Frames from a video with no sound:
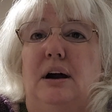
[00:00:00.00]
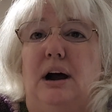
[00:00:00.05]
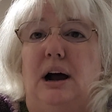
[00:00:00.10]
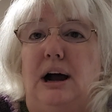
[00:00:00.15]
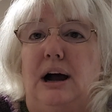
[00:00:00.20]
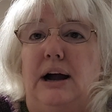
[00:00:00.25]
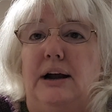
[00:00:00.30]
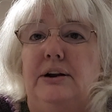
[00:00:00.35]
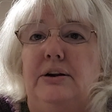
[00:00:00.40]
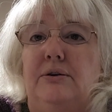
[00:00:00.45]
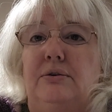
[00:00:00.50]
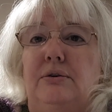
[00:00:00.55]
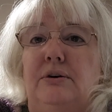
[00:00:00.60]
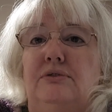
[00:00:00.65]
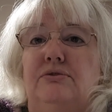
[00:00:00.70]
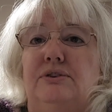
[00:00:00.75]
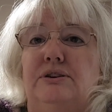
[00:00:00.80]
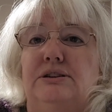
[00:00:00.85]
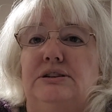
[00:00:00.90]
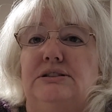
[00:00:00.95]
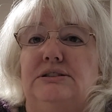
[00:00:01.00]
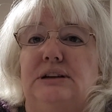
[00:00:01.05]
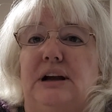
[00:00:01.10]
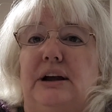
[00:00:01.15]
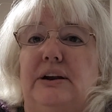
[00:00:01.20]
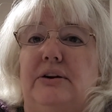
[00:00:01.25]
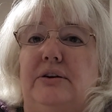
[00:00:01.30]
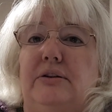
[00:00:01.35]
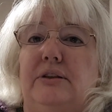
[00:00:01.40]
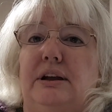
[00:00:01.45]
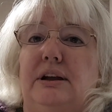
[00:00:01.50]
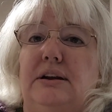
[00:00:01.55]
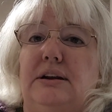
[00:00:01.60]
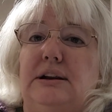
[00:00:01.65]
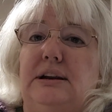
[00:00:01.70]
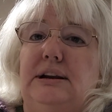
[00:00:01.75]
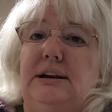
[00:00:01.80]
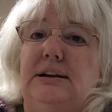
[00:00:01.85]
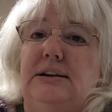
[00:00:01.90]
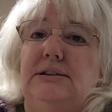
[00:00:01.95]
I know of a designer that
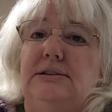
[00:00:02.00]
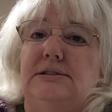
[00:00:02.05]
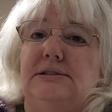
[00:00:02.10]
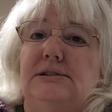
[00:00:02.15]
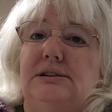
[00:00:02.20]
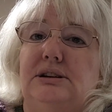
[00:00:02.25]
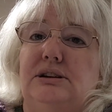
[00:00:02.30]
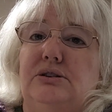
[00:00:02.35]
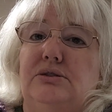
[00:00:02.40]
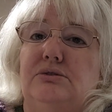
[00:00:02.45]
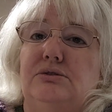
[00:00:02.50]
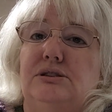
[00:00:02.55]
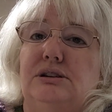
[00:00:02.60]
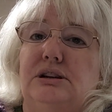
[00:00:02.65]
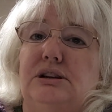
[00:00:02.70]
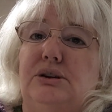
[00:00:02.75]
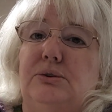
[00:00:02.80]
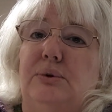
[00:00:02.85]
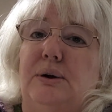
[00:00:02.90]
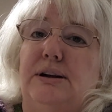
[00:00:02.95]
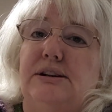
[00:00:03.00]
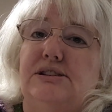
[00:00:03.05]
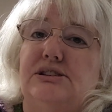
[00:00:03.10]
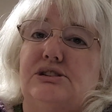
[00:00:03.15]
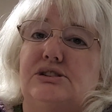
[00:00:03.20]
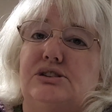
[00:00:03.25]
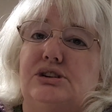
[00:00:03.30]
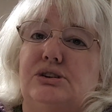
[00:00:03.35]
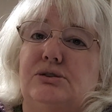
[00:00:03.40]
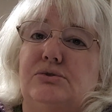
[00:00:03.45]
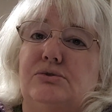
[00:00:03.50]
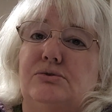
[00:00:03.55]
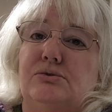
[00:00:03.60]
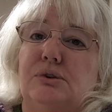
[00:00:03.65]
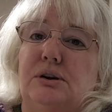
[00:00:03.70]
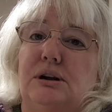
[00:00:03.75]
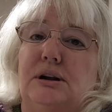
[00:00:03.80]
needs to use a US 2.